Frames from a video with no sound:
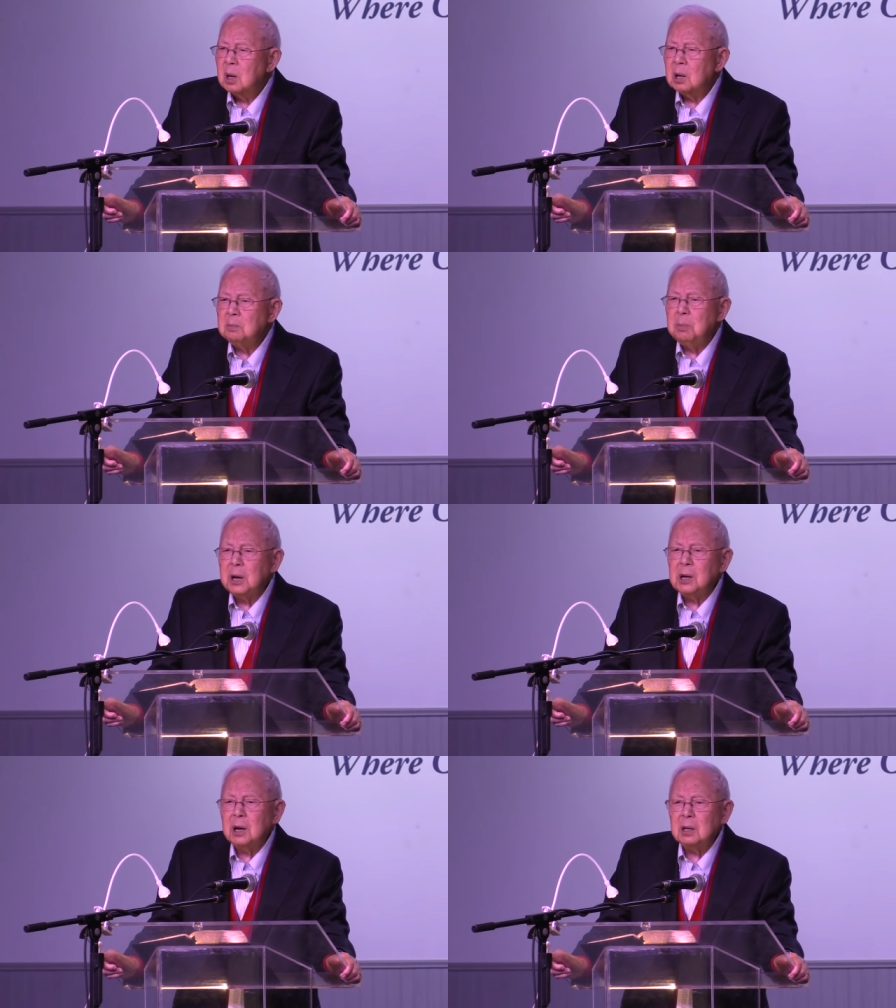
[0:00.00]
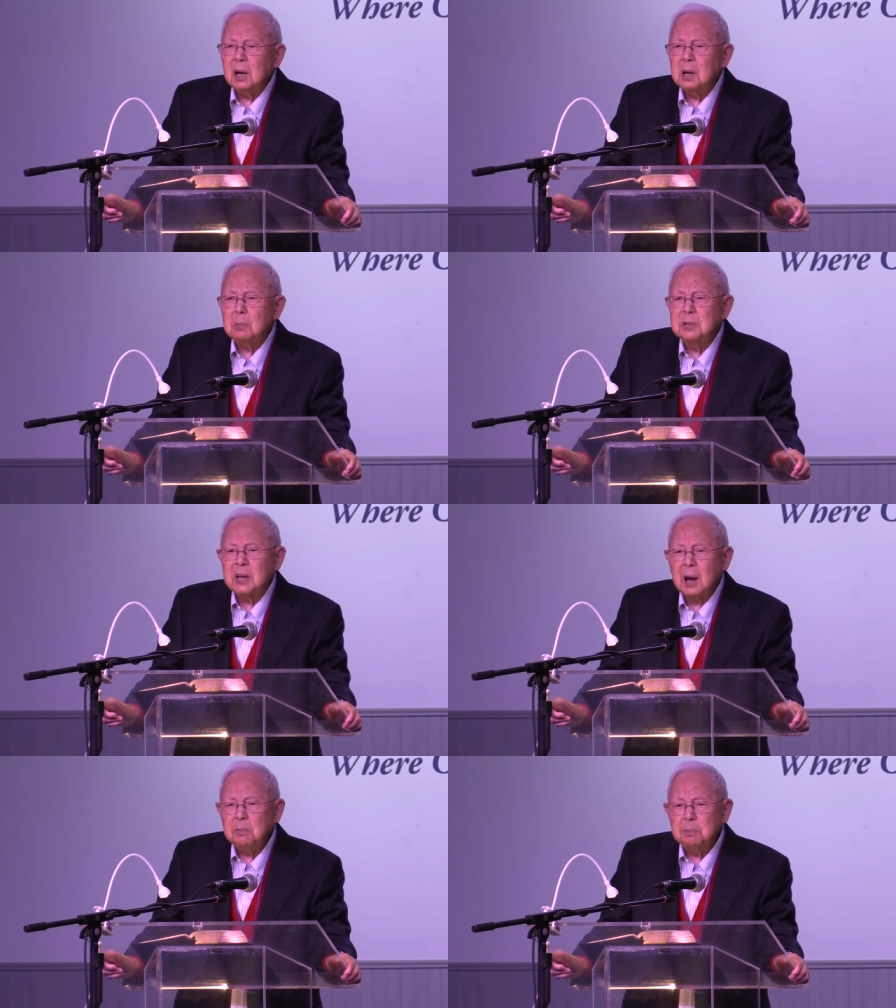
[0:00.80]
and make it an
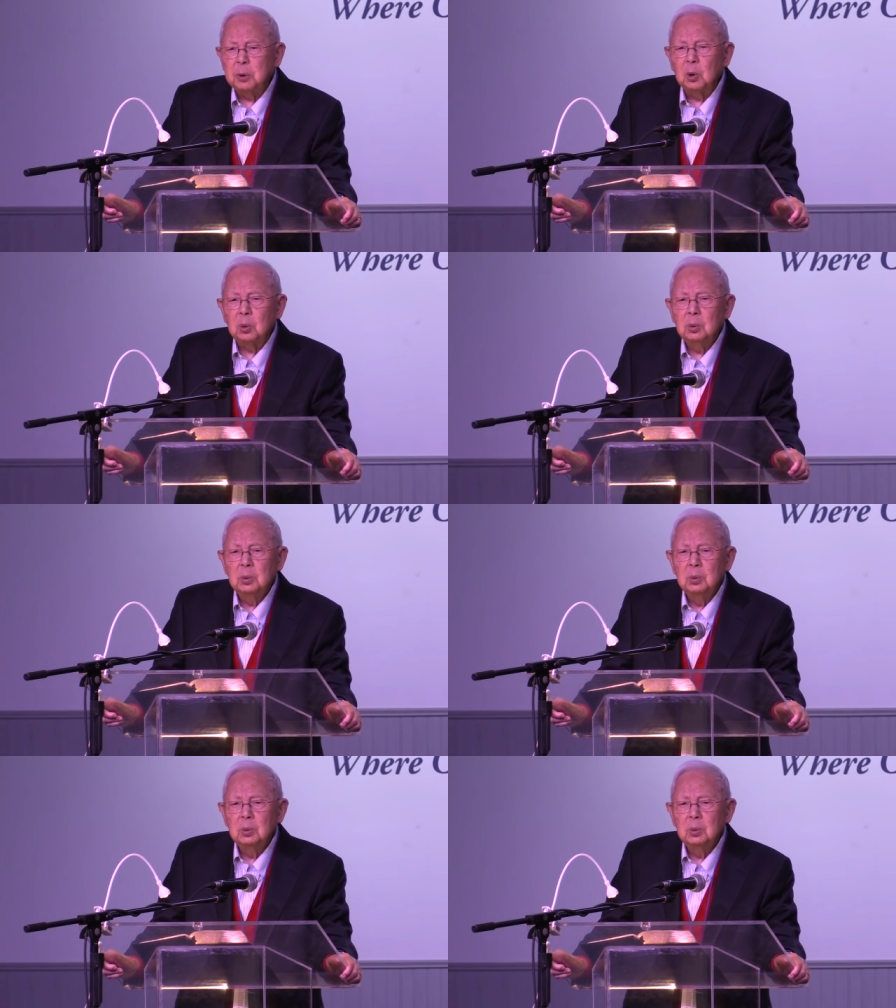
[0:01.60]
example